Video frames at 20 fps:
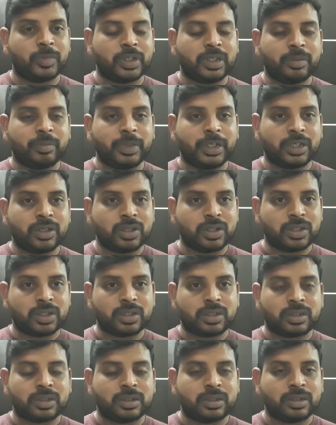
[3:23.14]

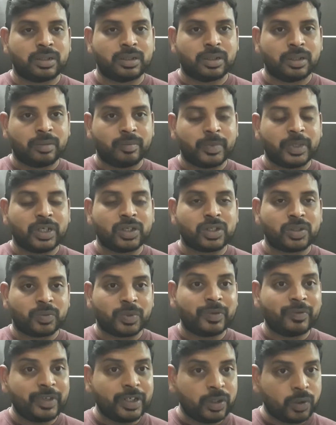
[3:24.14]
because
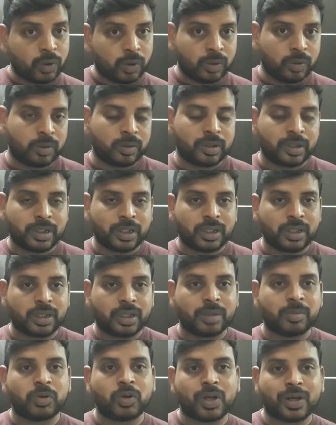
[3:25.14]
when we know
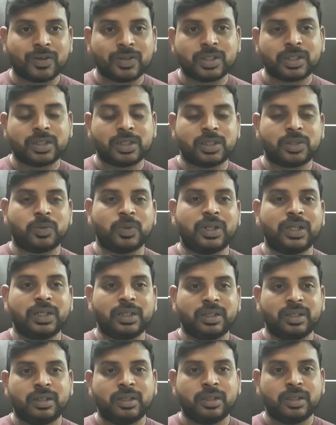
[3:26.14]
about ourselves
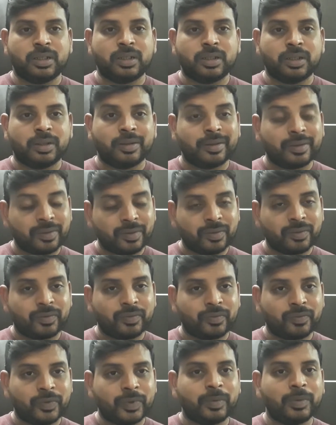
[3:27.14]
well,
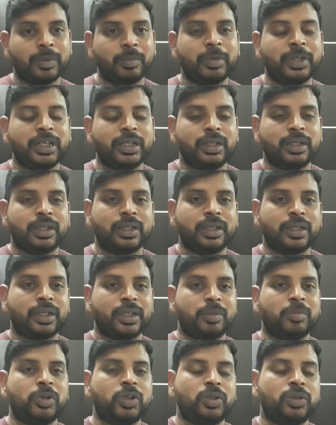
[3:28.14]
we will be
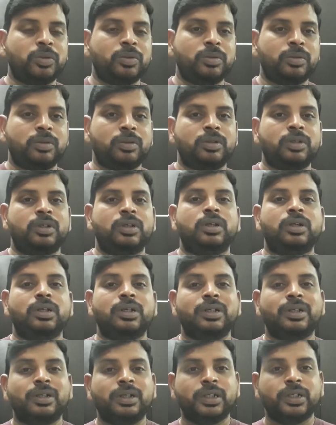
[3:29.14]
able to
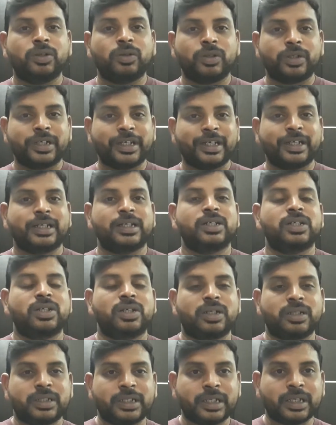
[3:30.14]

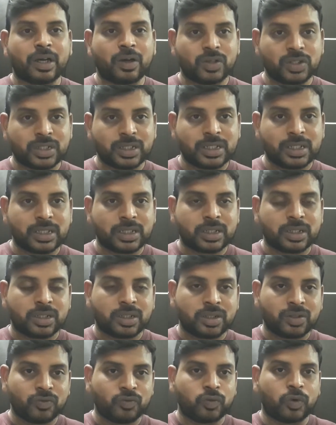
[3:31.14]
take ourselves
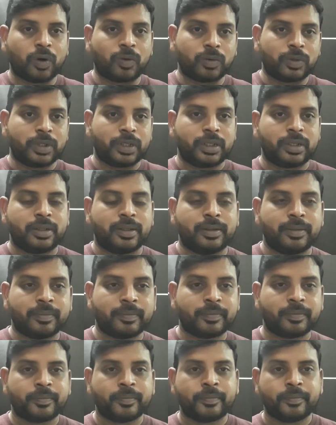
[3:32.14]
forward.
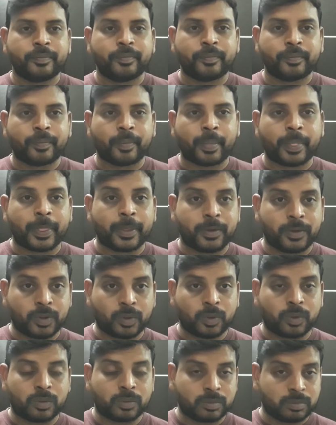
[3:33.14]

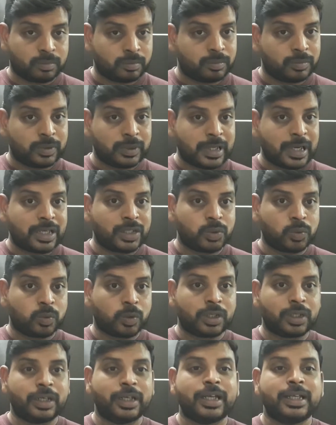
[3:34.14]
So that is
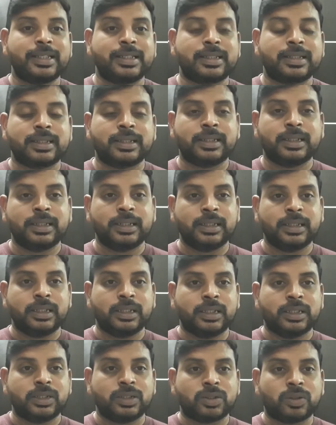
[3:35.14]
what, guys.
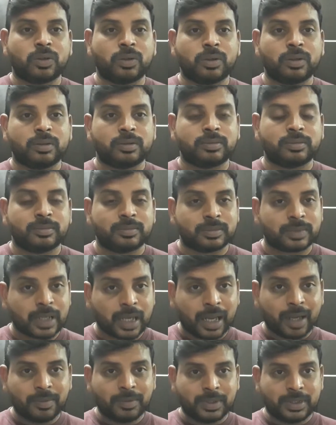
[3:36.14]
So
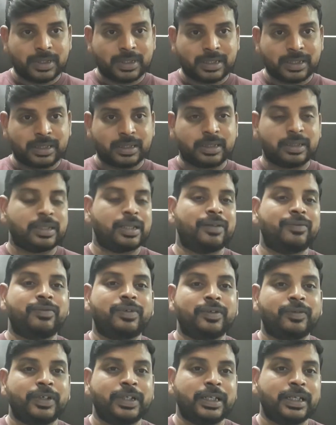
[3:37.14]
have this
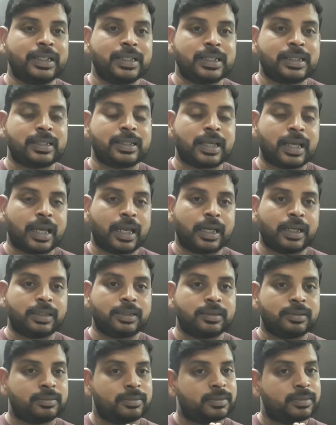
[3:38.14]
self-awareness and